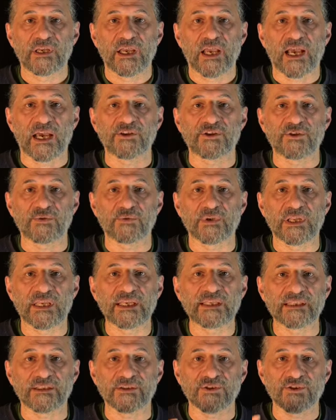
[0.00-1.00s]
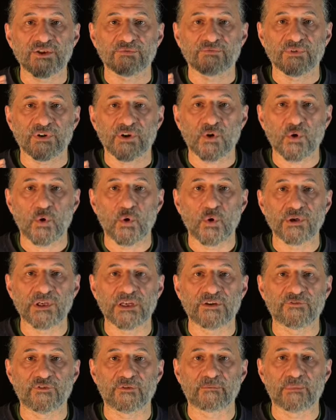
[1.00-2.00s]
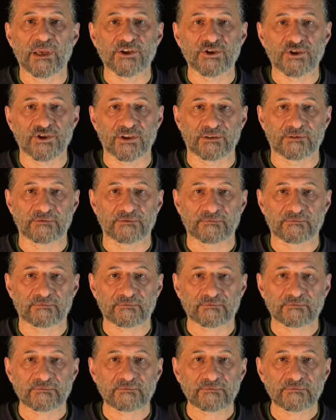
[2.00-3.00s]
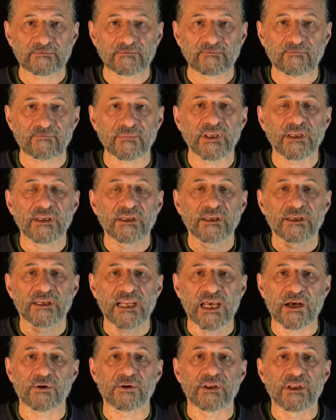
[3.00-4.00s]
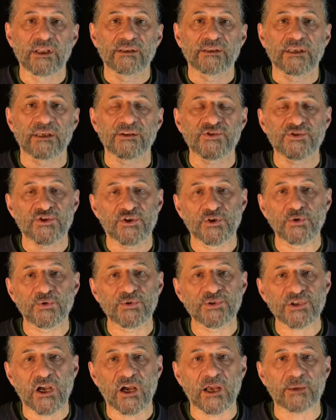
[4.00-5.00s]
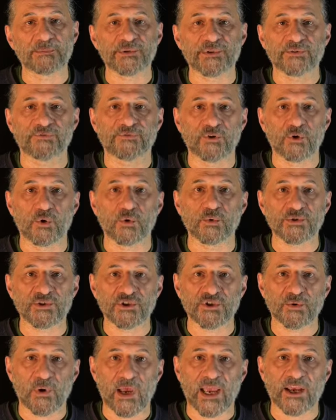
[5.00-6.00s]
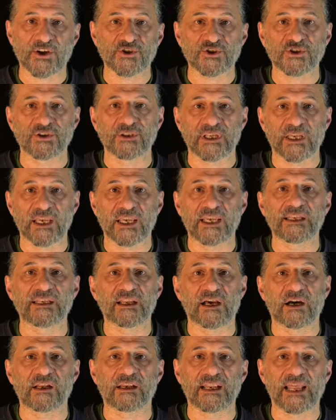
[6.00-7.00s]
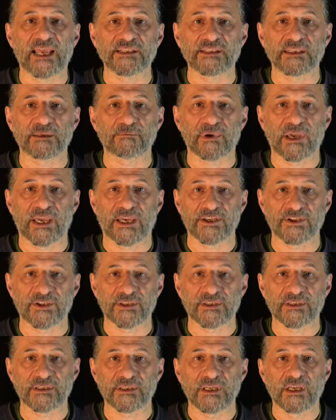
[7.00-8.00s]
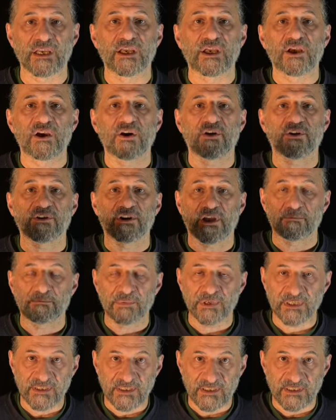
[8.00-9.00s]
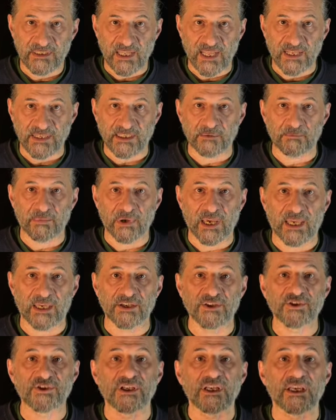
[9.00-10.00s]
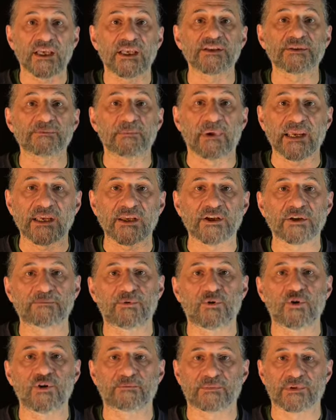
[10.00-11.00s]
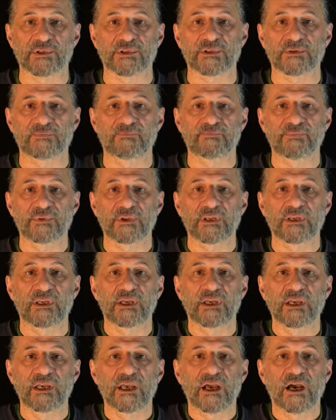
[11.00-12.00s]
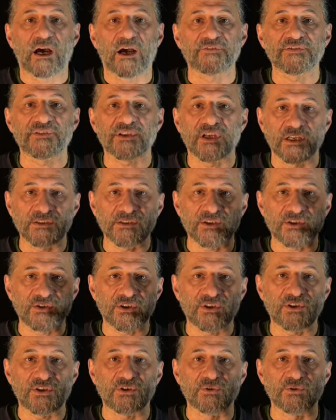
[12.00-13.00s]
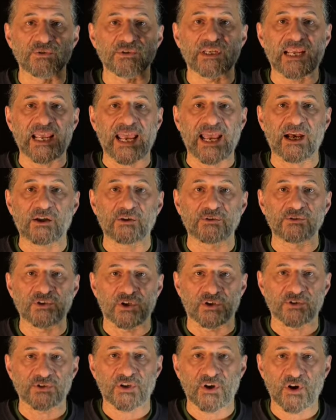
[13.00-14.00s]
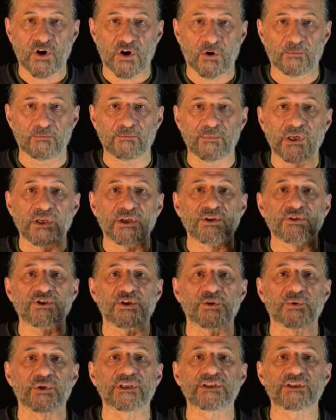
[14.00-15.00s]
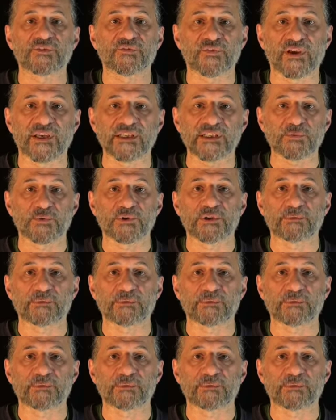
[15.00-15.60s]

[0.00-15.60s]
and you need it to record information. Now, there's two types of calls to action in our landing pages. On our business landing page, it's make an appointment. I've started to use cal.com to interface with